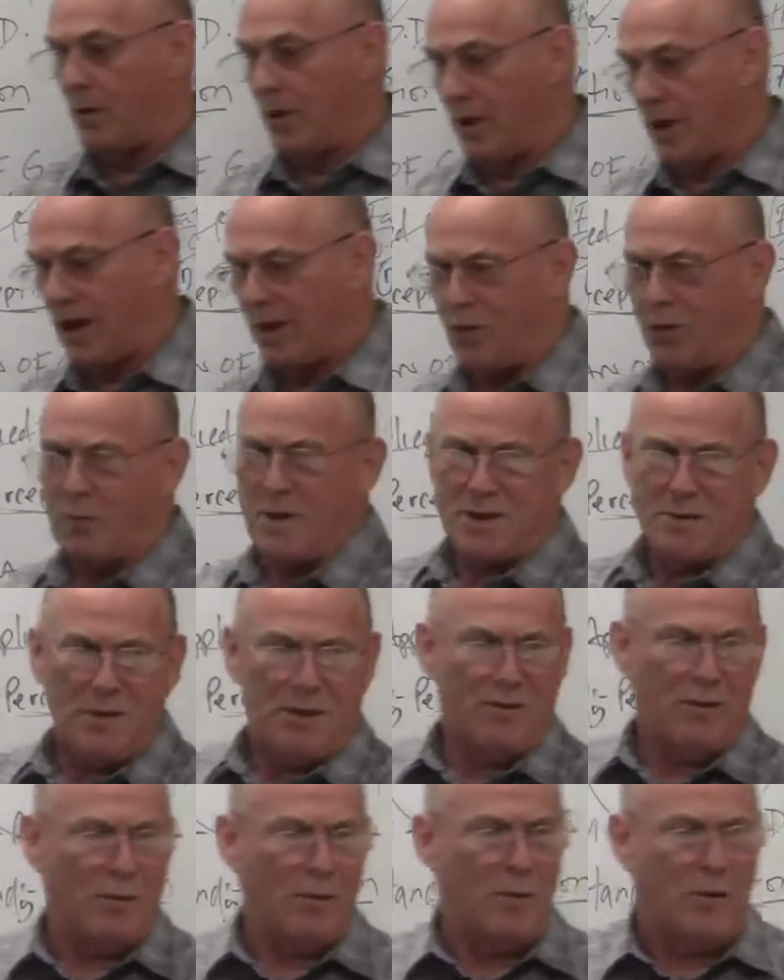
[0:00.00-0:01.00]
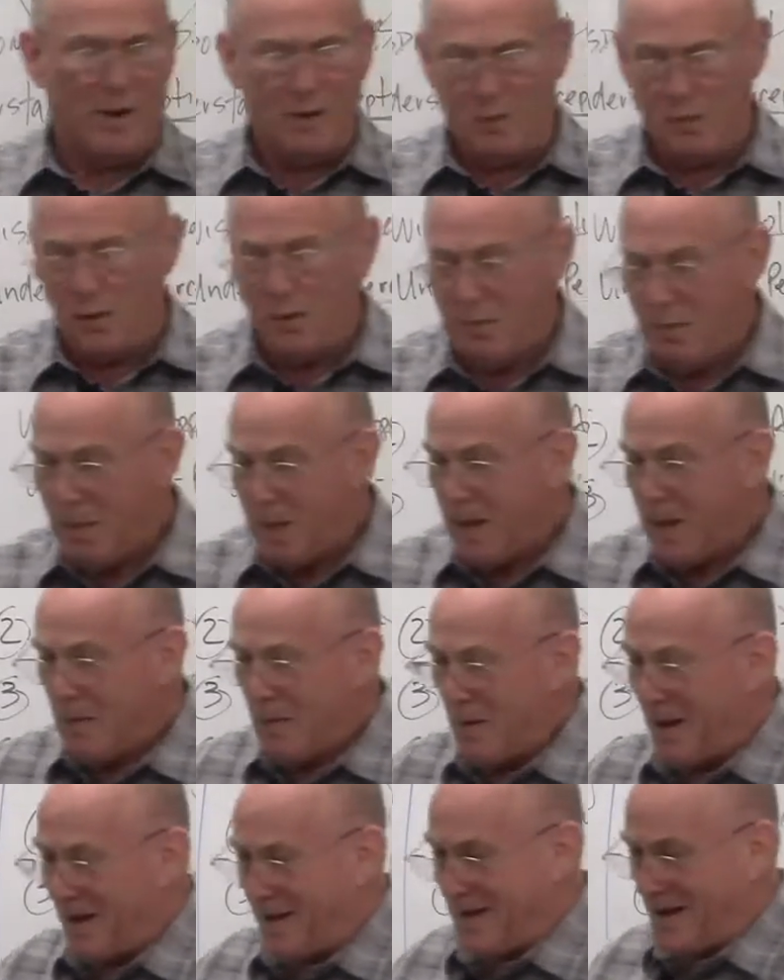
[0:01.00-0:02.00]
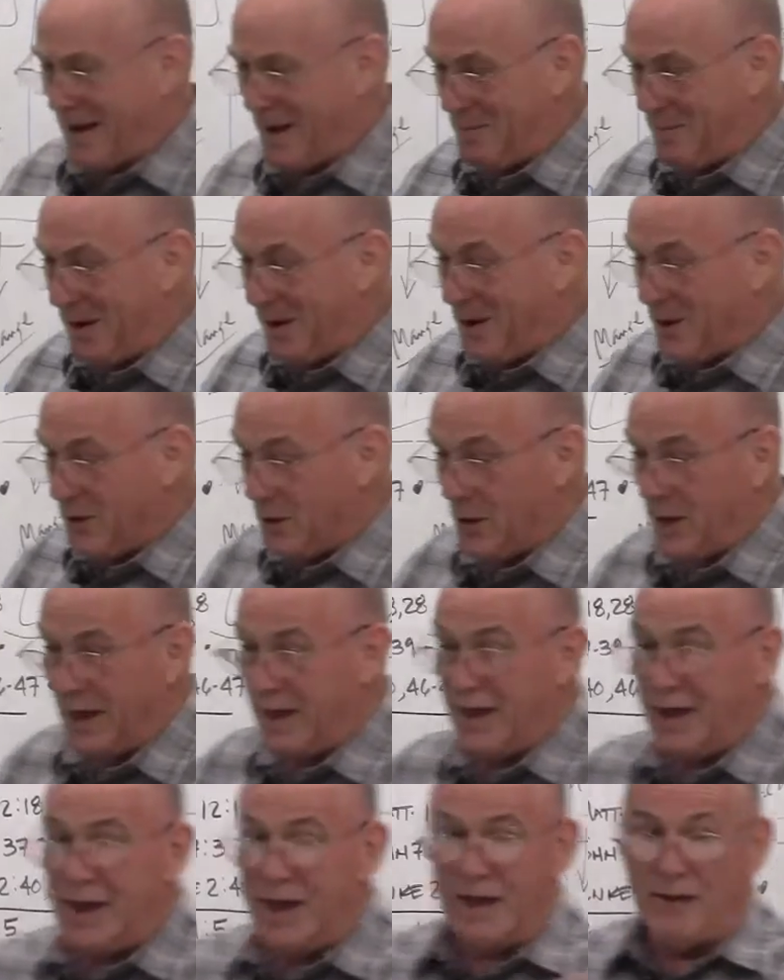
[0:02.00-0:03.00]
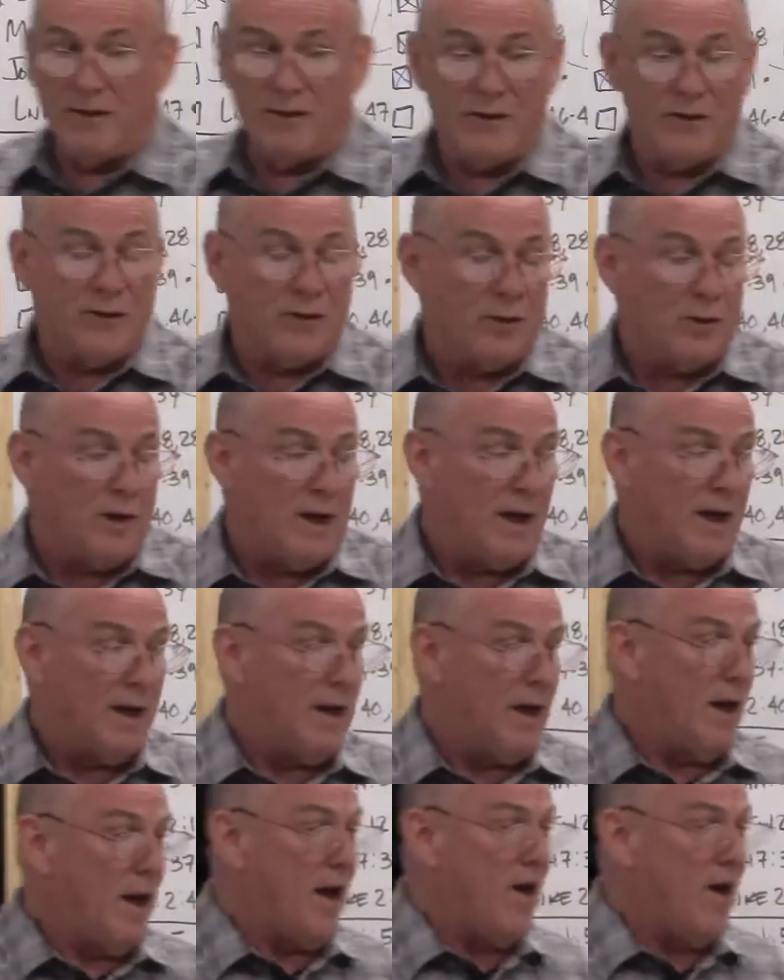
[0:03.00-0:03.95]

well, I don't know much about football anymore, but um, they're like ends. They're like uh,